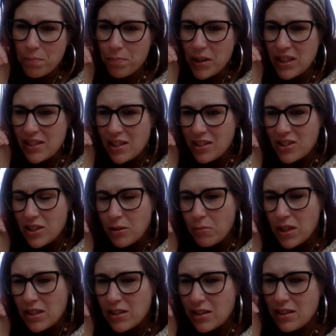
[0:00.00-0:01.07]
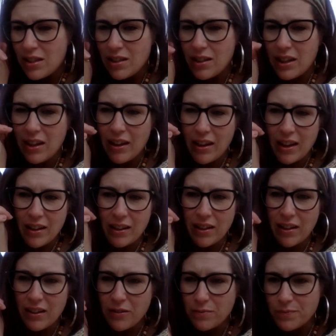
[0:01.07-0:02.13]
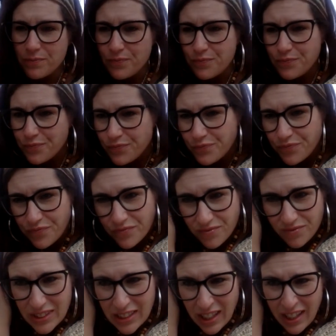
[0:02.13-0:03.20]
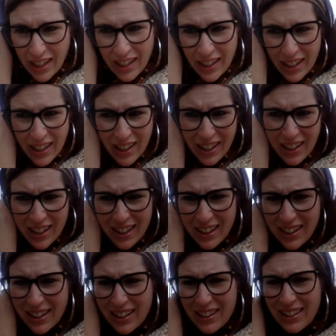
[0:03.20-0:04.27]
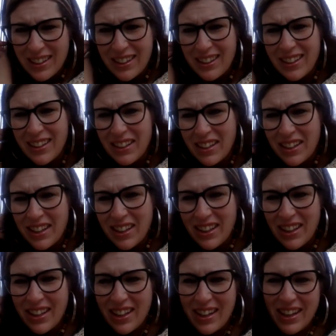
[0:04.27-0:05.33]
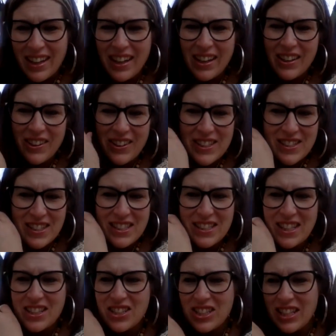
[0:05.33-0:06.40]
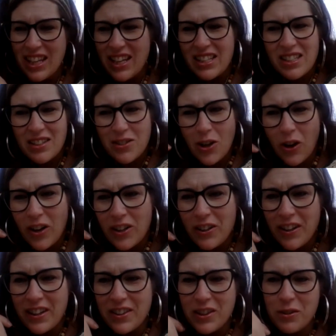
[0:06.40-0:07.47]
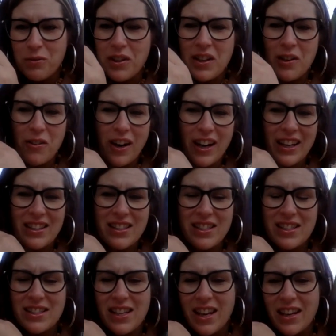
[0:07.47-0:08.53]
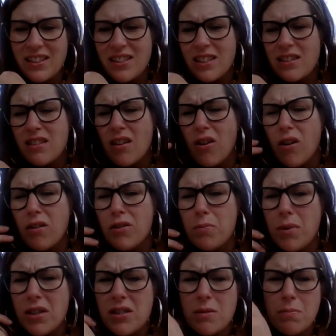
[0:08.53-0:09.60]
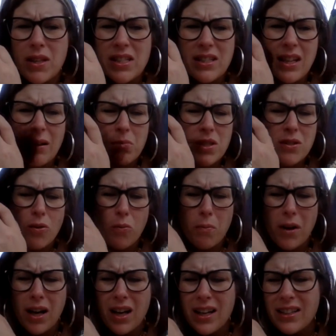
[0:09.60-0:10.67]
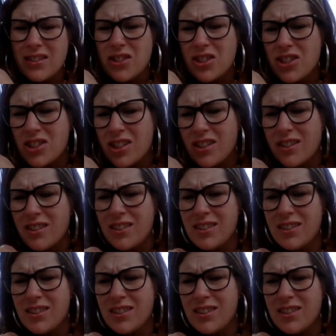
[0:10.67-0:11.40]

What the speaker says: B says she misses Indiana. And Christy says she has a daughter and 3 grands in Texas. Oh, you must miss them so much.